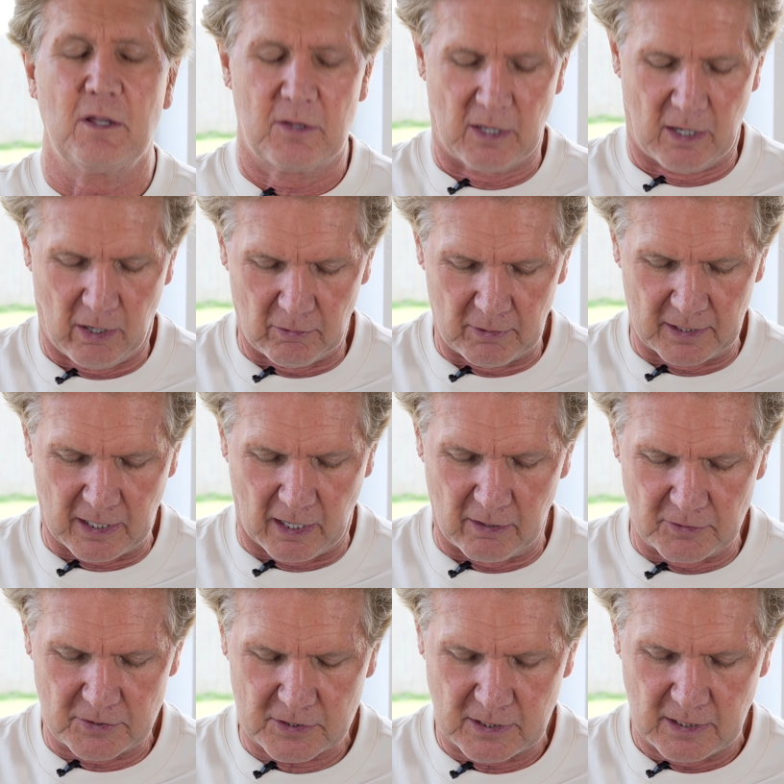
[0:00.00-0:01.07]
the Holy
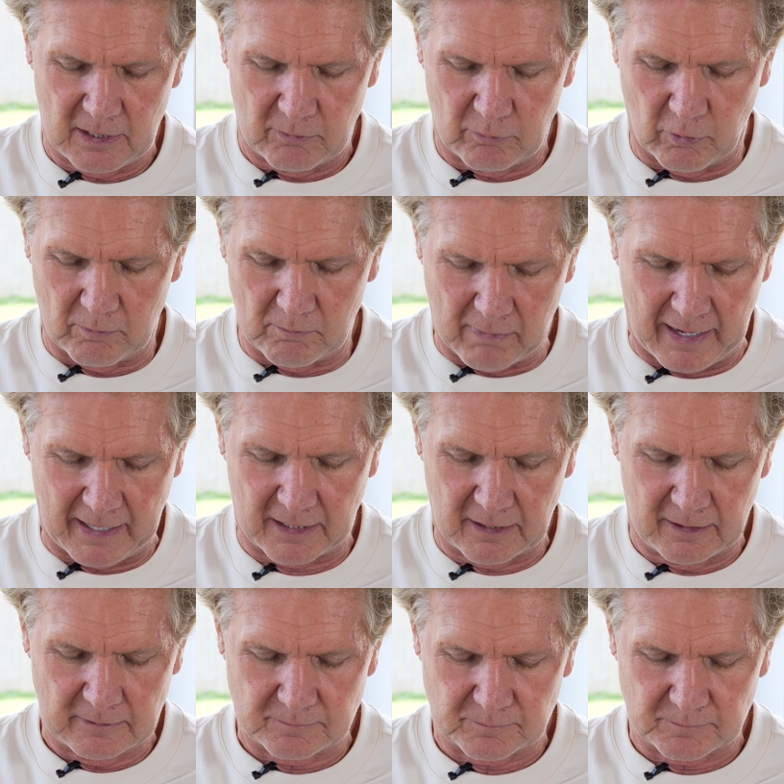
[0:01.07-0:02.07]
Ghost will make